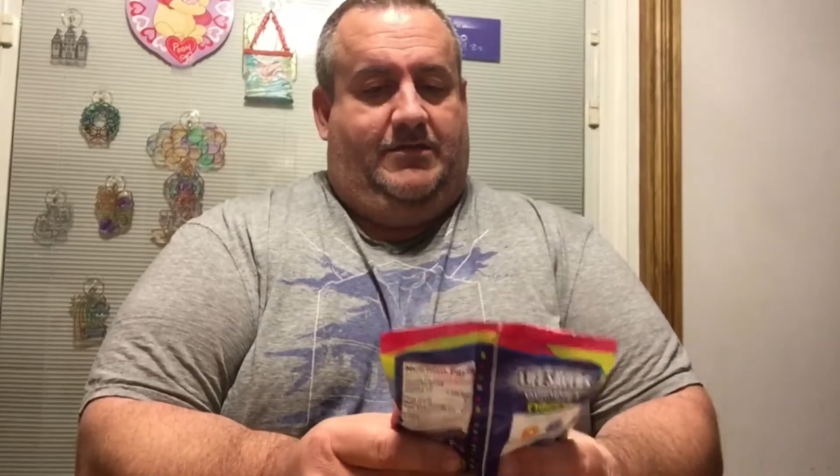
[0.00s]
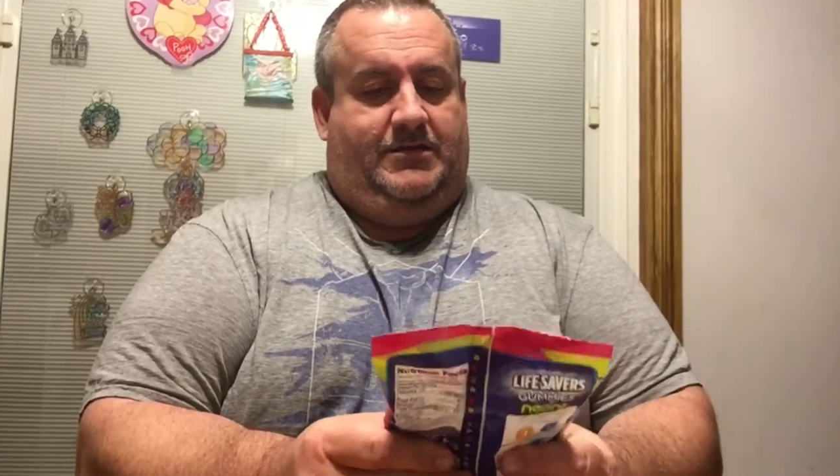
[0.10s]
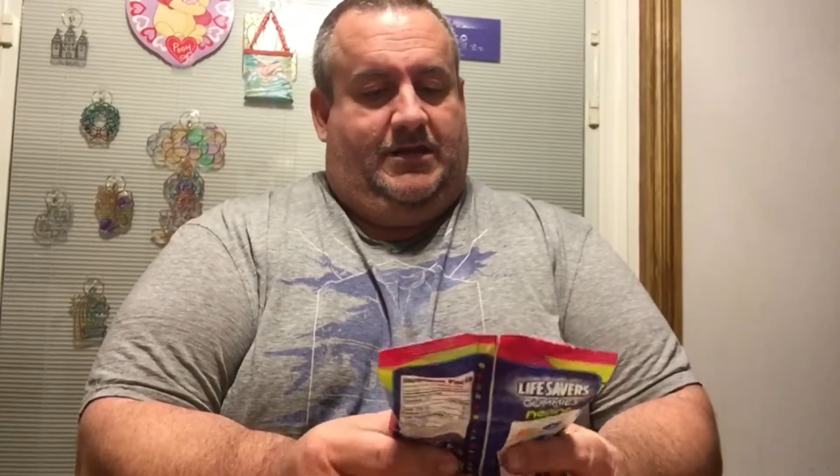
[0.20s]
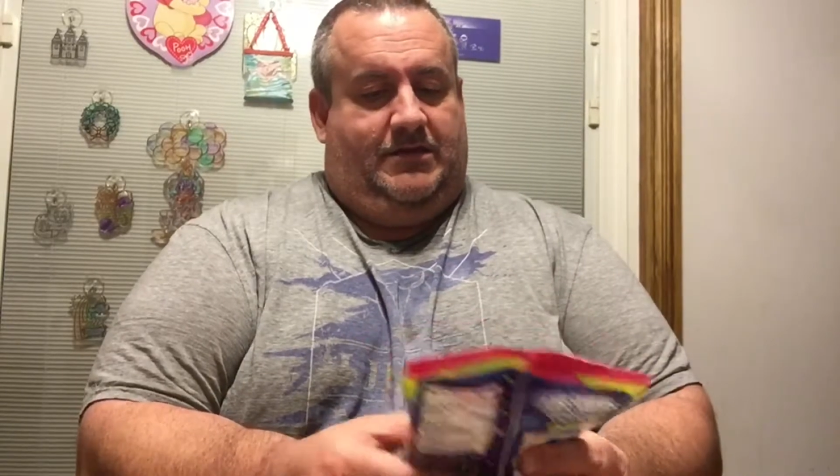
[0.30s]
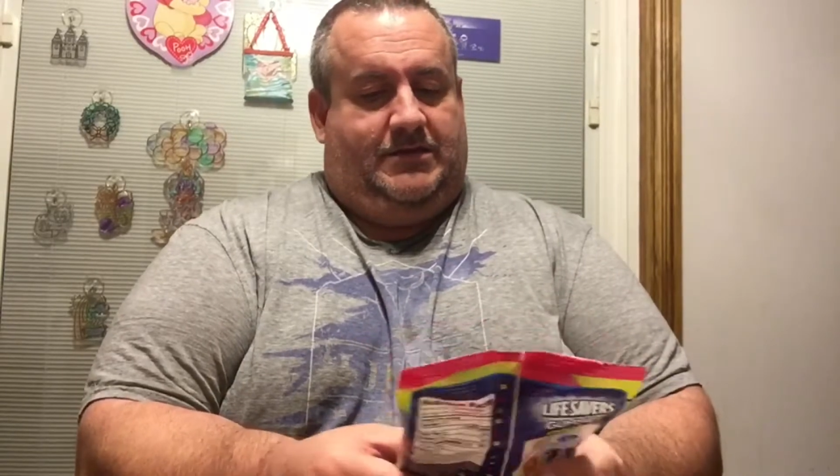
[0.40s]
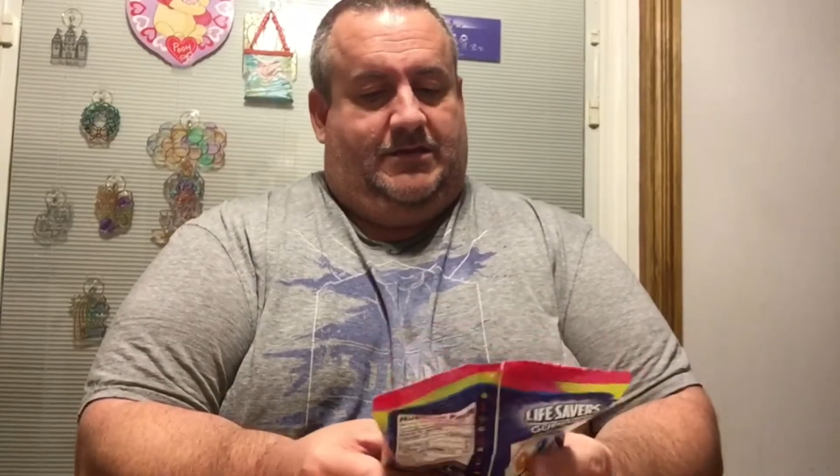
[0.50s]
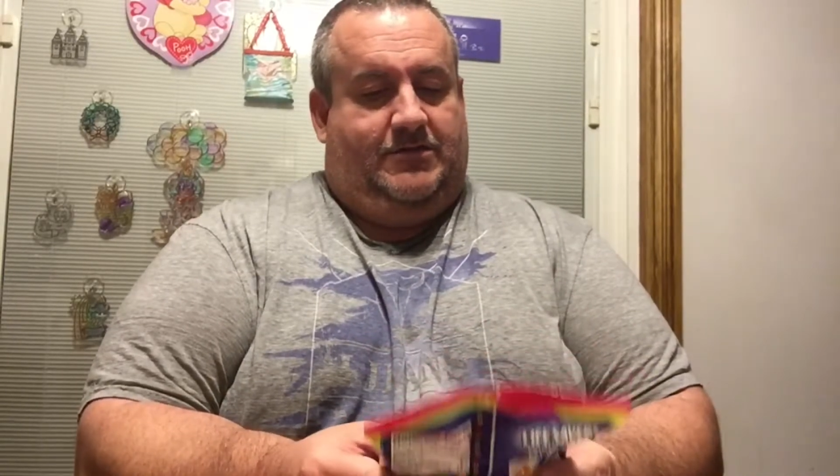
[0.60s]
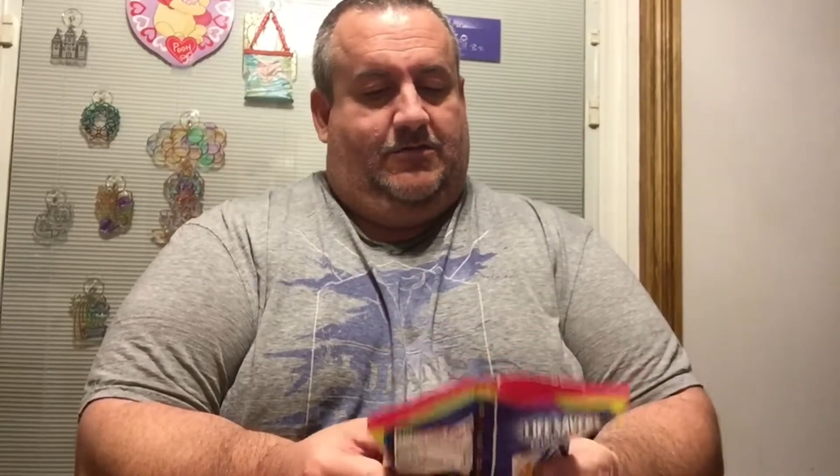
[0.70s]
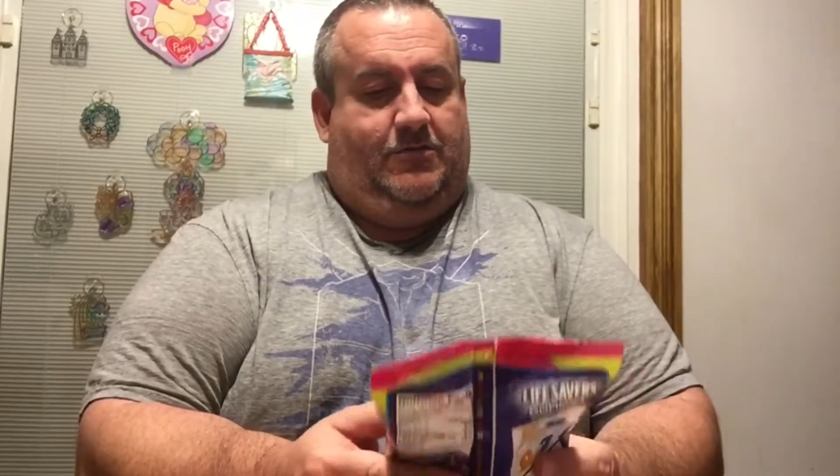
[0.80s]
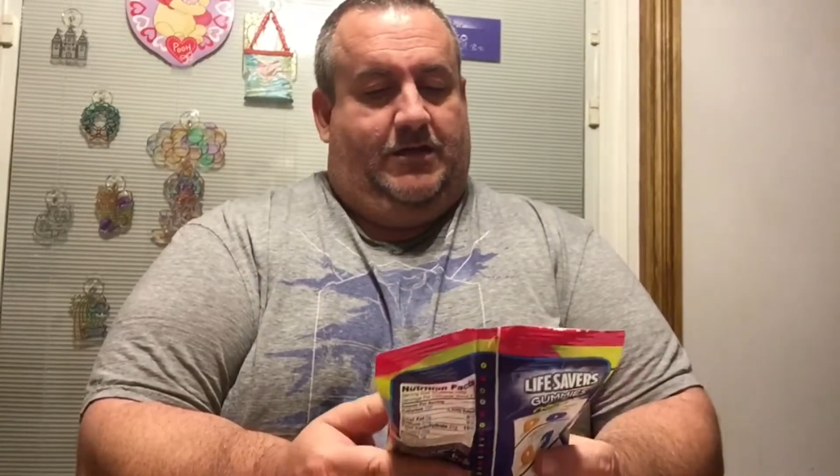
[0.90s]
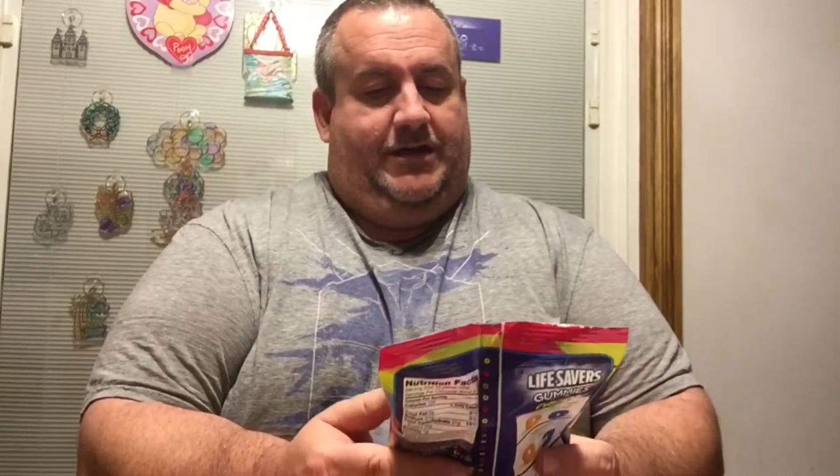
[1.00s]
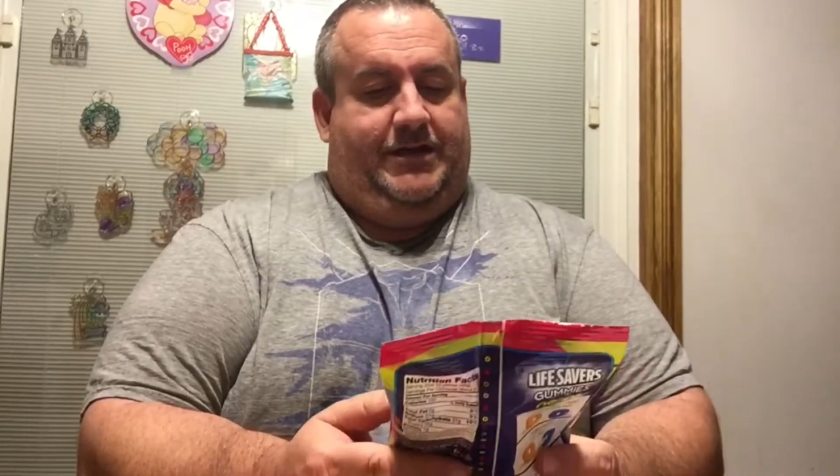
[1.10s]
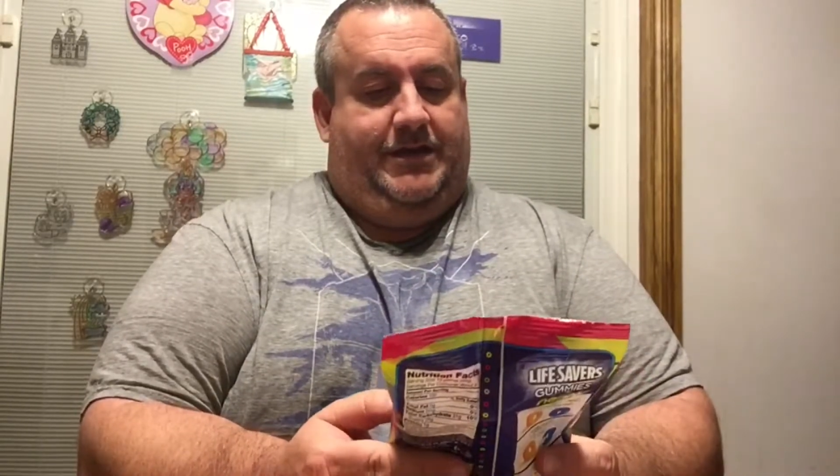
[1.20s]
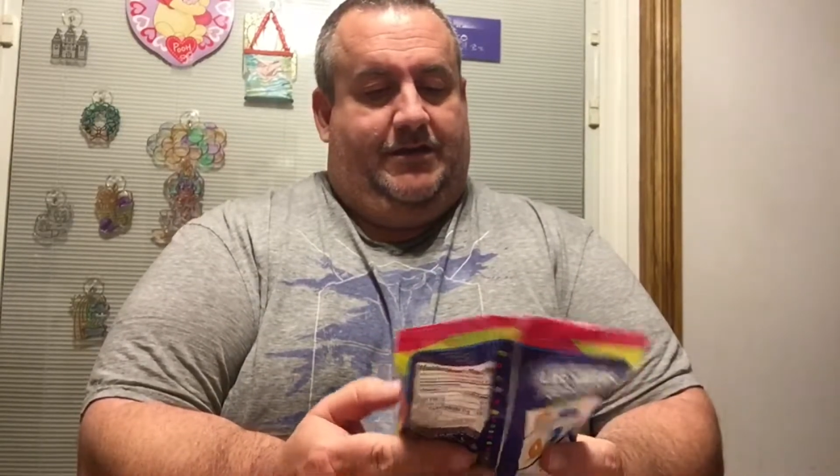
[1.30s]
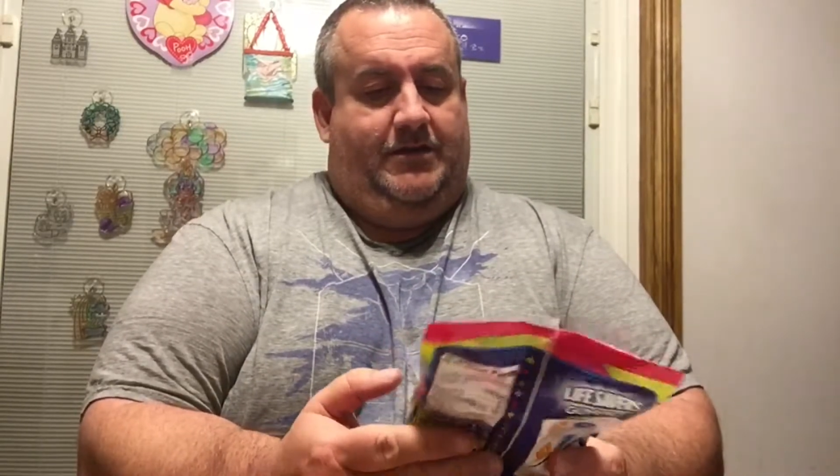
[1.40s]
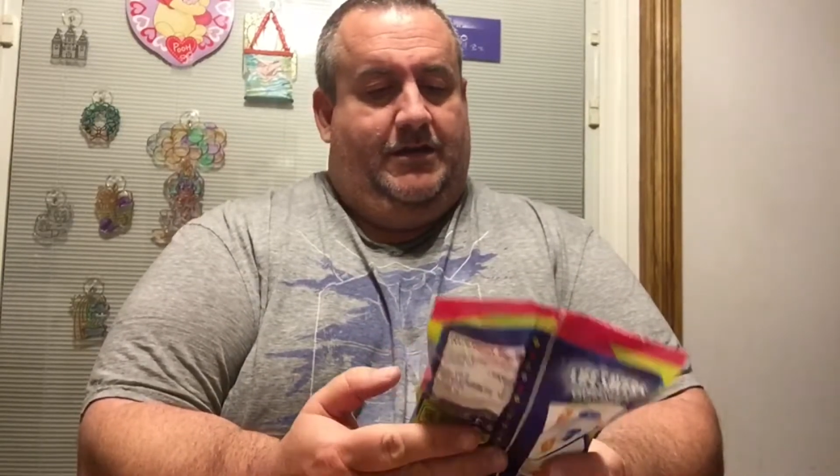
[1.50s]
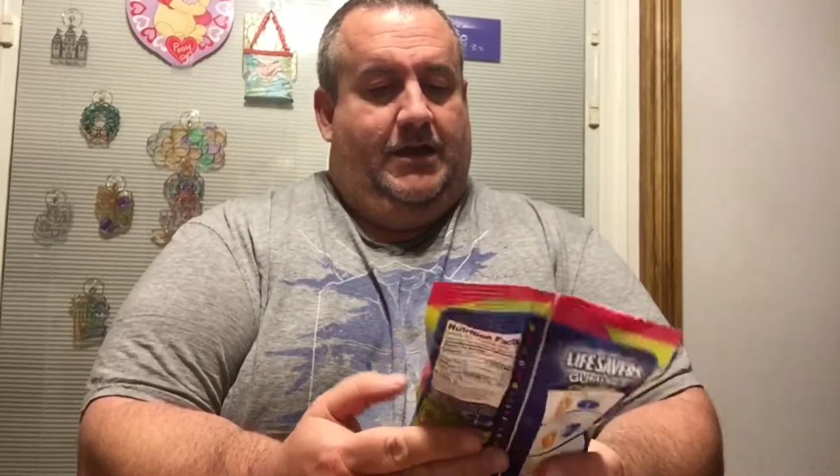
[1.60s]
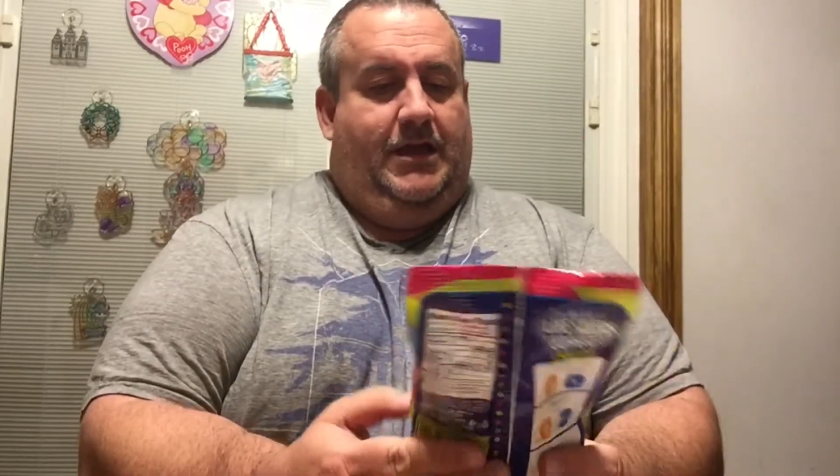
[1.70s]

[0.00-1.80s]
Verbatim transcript: sounds like a cool idea.